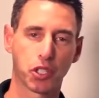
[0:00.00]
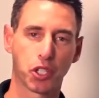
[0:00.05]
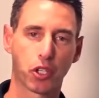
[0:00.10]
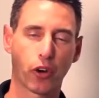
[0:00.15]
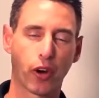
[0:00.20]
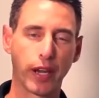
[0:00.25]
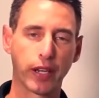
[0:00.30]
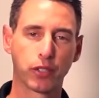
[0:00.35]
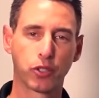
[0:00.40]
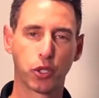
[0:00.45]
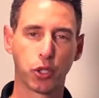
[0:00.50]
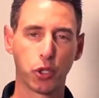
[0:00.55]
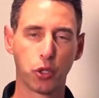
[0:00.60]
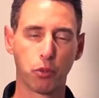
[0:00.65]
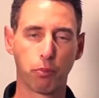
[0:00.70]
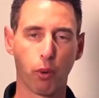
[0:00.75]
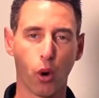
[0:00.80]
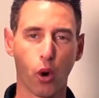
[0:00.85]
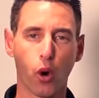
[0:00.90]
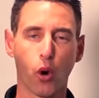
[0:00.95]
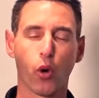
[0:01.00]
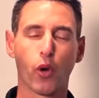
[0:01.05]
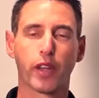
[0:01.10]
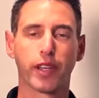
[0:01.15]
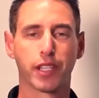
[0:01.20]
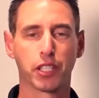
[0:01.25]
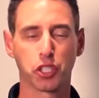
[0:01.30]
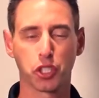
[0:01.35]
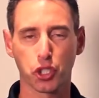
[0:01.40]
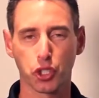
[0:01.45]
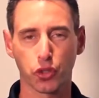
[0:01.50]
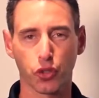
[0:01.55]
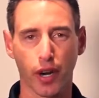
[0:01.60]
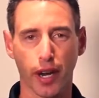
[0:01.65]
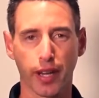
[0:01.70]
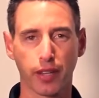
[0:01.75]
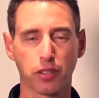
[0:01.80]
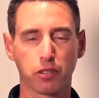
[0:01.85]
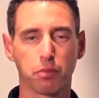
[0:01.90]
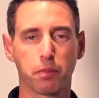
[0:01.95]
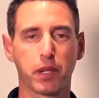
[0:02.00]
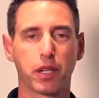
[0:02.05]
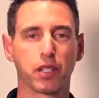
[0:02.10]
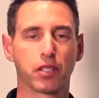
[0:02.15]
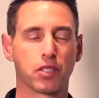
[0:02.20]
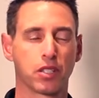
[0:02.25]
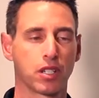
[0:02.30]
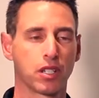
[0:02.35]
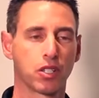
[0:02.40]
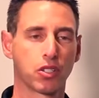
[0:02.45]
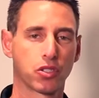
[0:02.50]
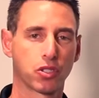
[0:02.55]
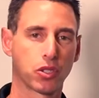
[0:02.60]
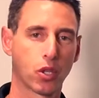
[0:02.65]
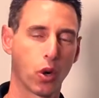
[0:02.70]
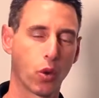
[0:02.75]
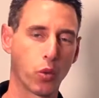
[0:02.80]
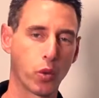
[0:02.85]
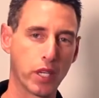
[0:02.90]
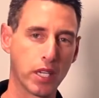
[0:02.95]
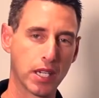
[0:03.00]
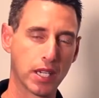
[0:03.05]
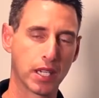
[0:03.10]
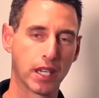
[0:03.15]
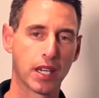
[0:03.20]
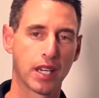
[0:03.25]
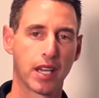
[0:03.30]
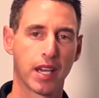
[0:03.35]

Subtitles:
a grade 2 bolt and its strengths because it is so weak